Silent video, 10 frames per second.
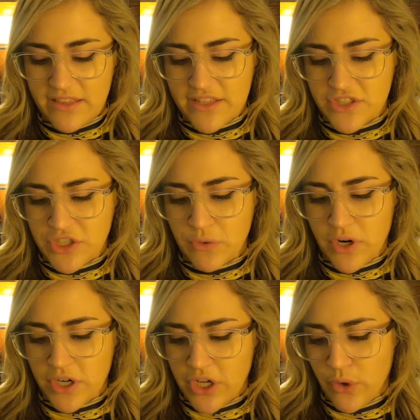unless you
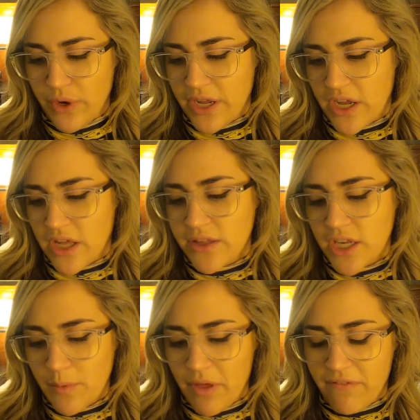are going a
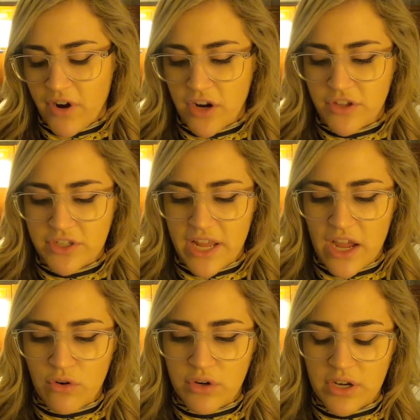little bit farther
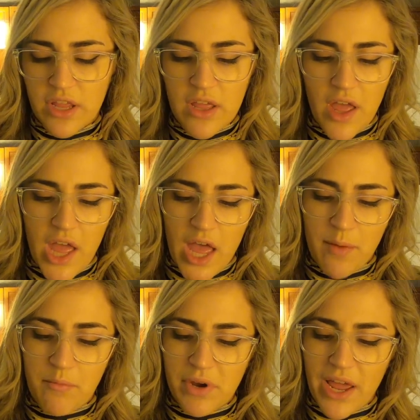down.
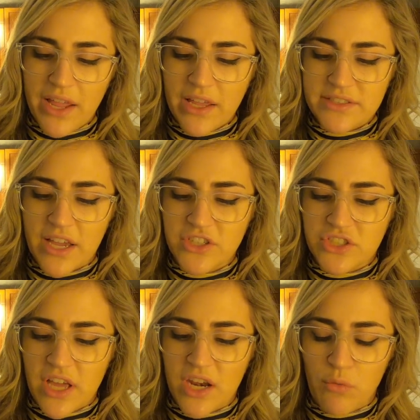But I guess I
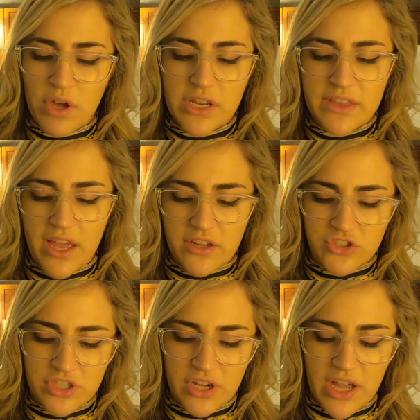just kind of wanted the
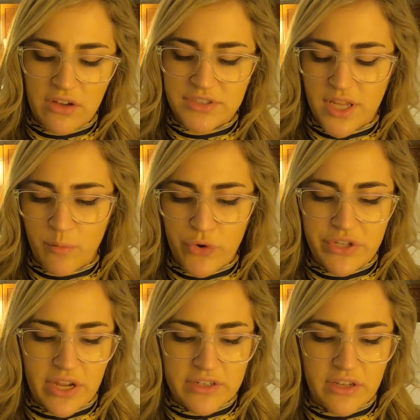extra housing
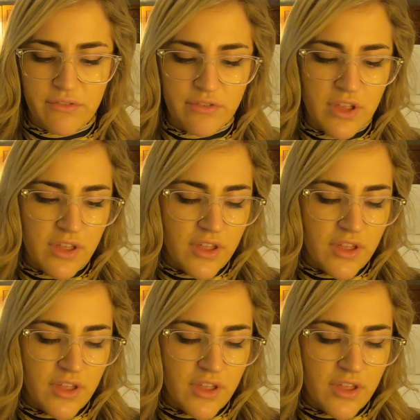protective